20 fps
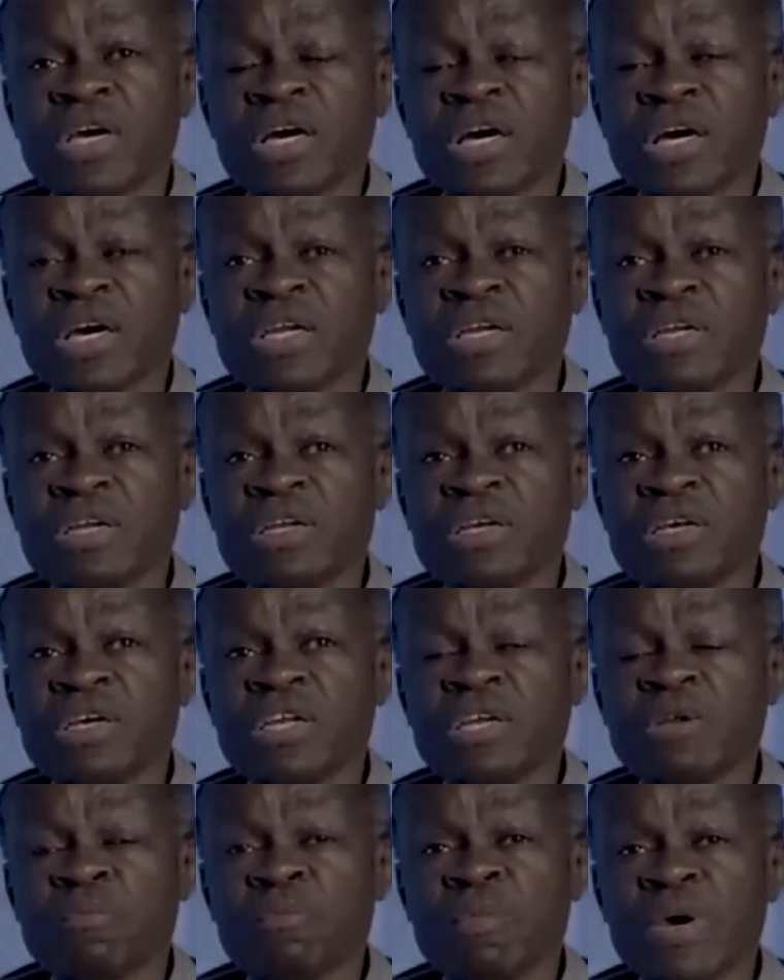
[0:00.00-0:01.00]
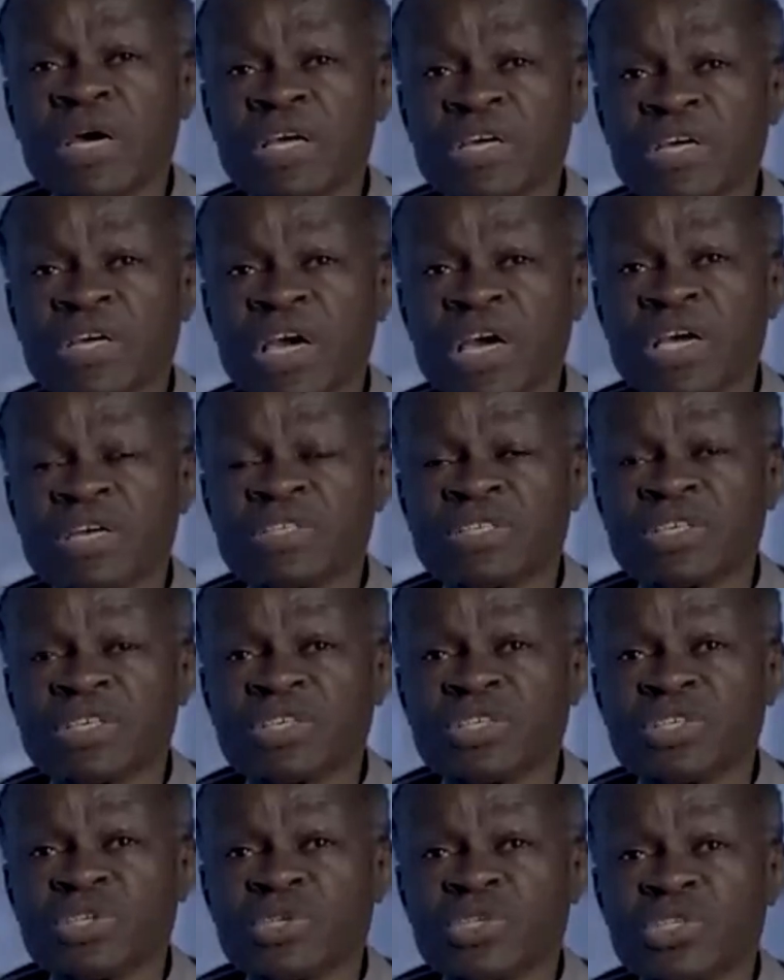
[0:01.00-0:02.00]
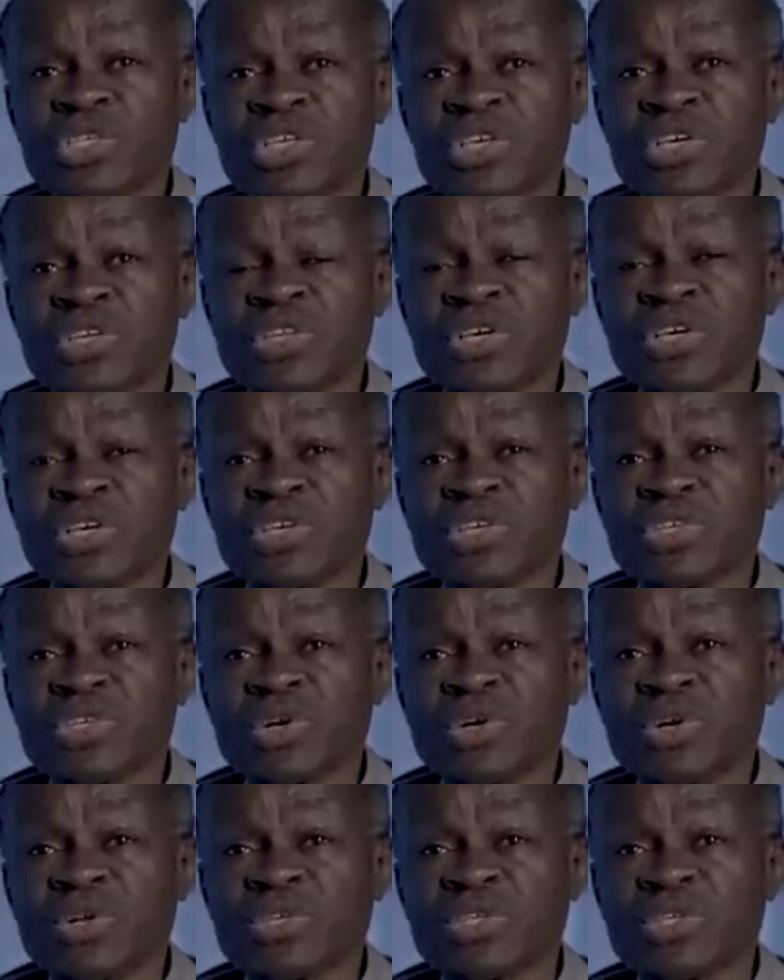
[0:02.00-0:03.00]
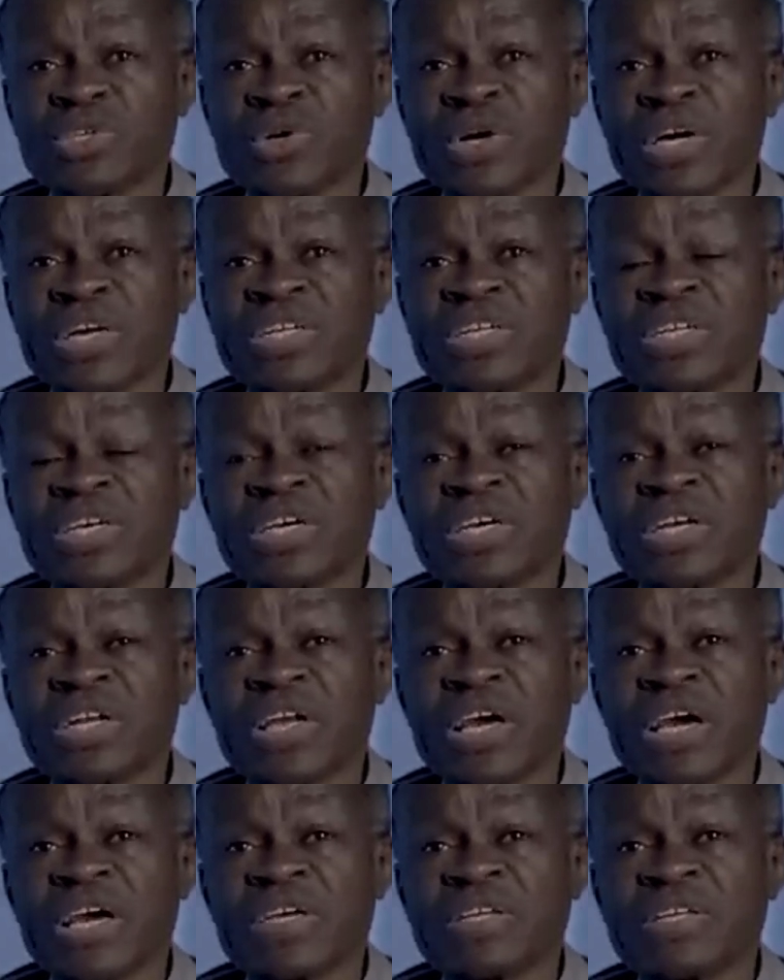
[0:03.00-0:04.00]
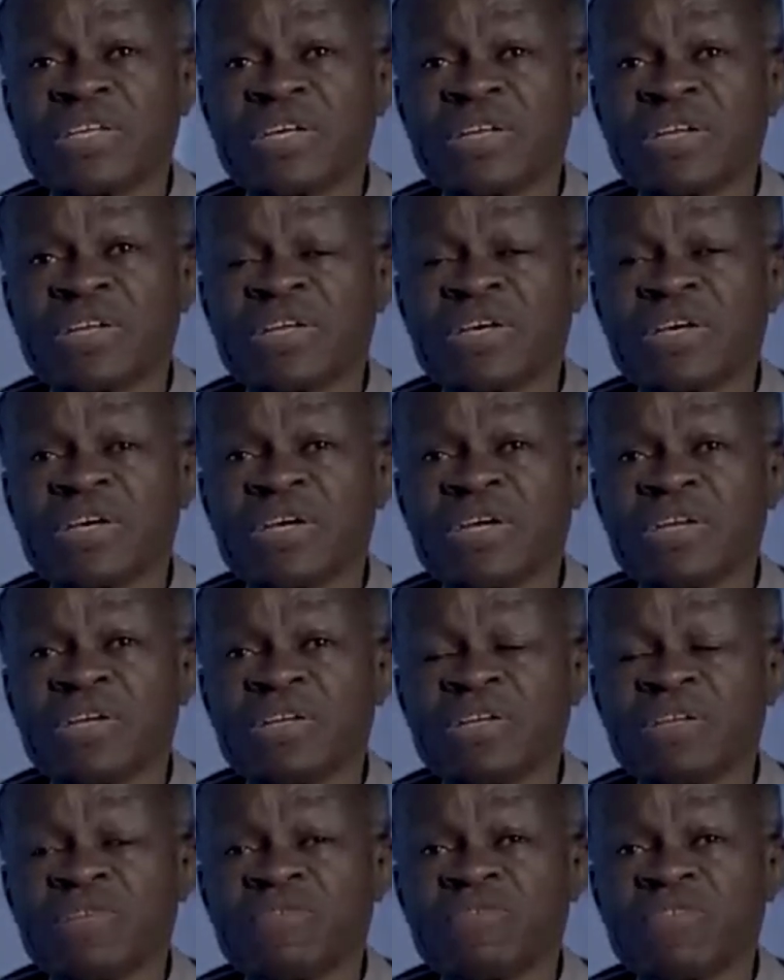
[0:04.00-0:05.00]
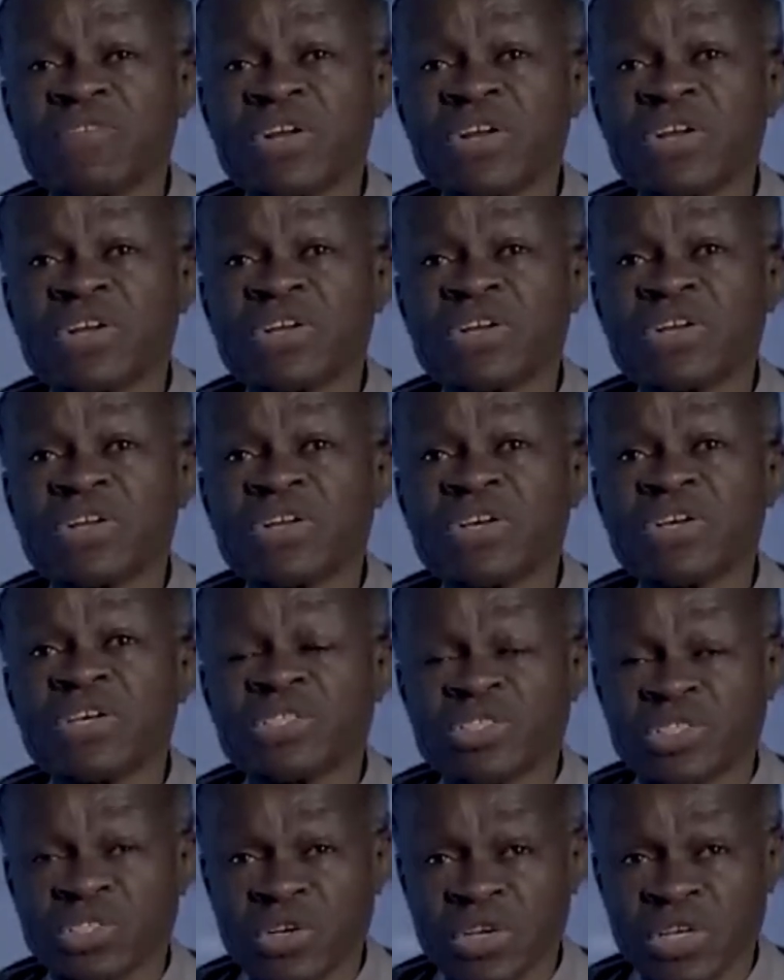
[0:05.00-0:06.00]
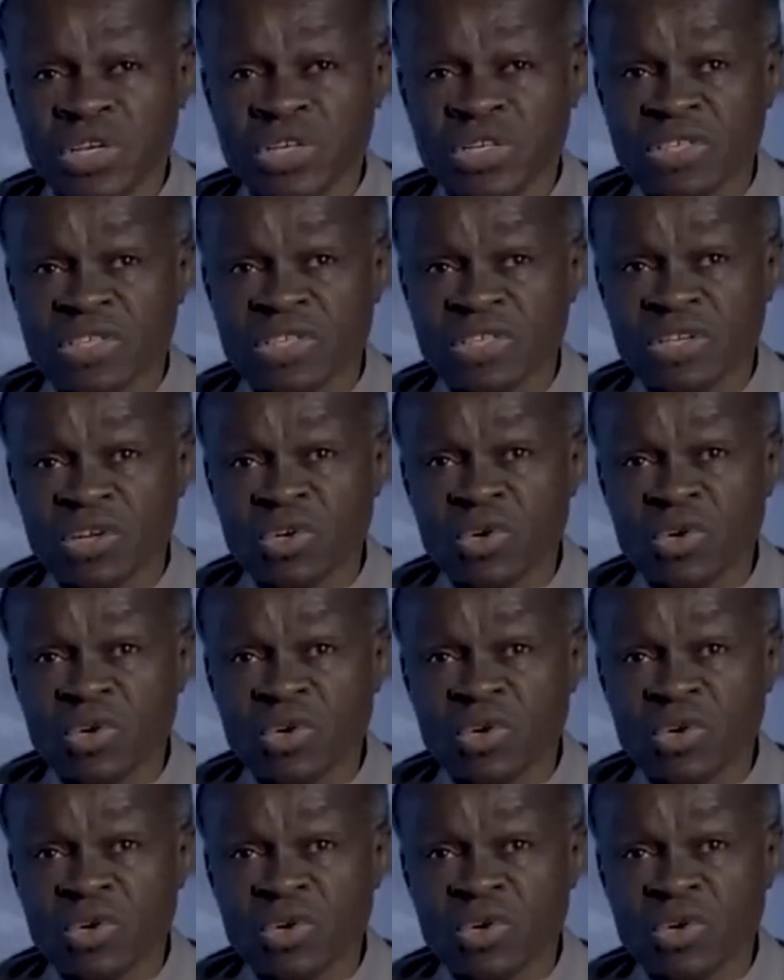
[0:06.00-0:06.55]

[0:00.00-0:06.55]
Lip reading: And in many cases, you see this also articulated in different histories.